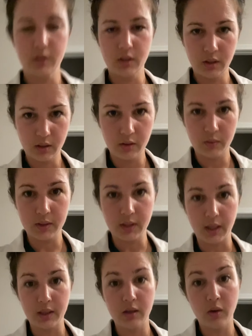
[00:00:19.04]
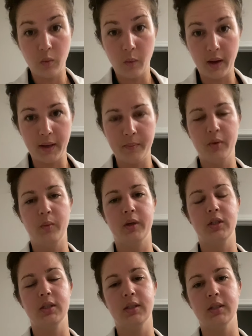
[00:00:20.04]
going to recite COWIPE,
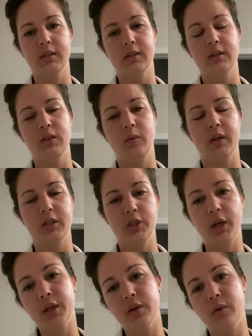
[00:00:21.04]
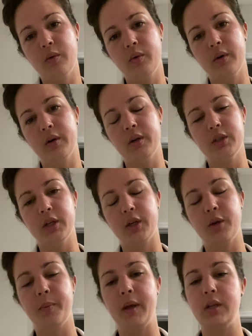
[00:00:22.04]
which is you want to check your order and check
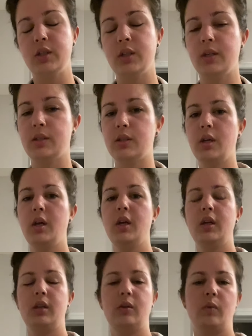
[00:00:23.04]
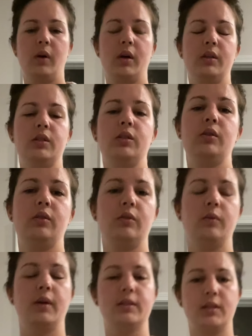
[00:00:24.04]
your patient. You want
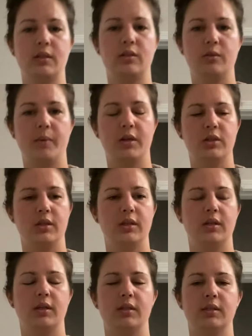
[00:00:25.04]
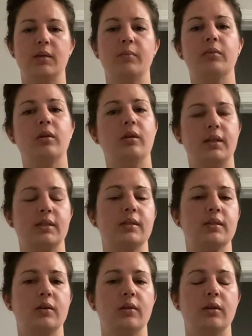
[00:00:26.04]
to assess your patient and assemble all
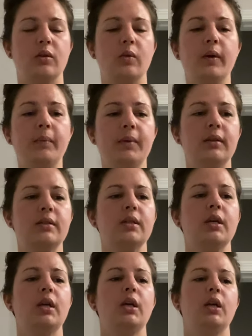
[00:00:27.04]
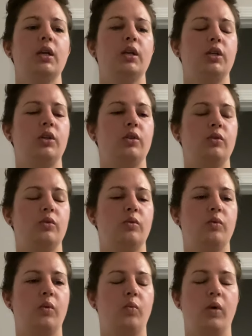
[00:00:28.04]
necessary equipment.
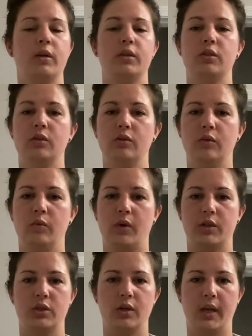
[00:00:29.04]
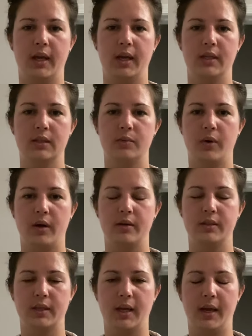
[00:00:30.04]
You want to wash your hands prior
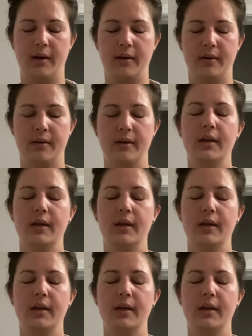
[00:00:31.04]
to care.